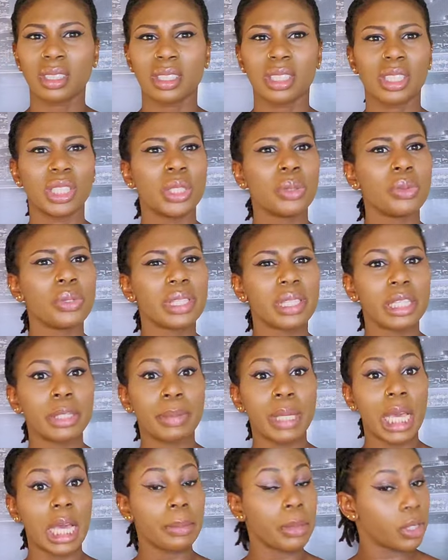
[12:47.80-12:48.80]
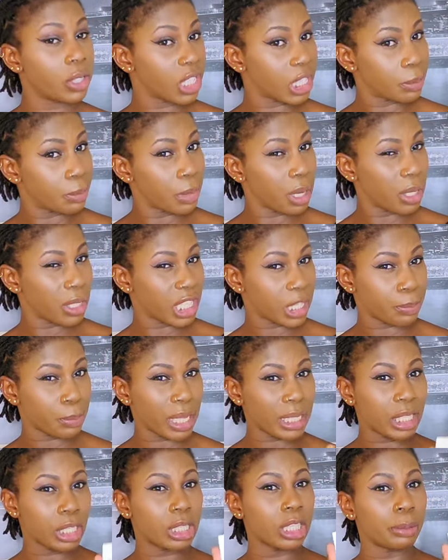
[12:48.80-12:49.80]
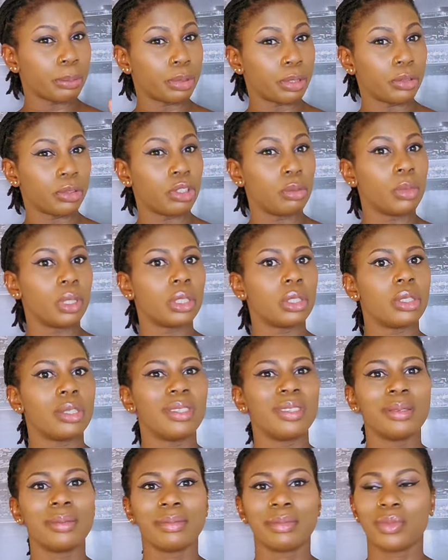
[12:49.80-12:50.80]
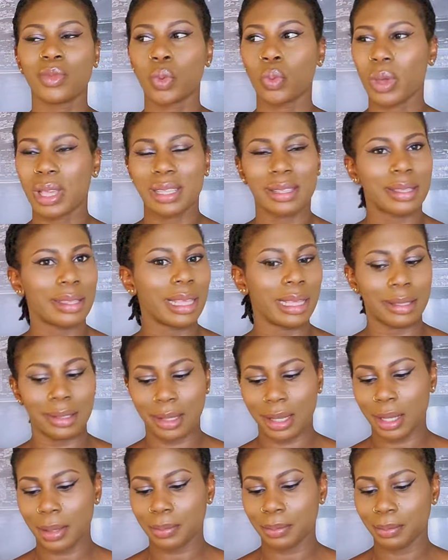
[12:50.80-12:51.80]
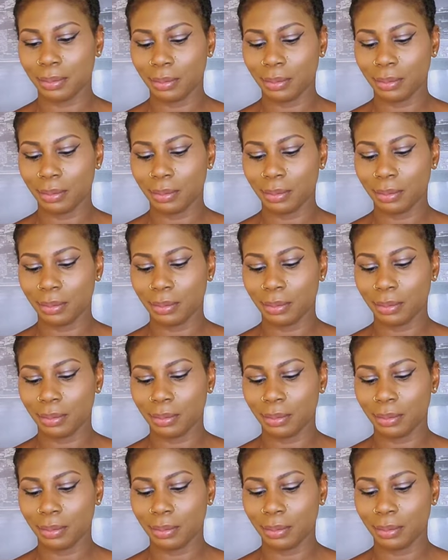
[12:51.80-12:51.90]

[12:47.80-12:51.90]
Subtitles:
you will still be able to smell this particular perfume on you weeks later.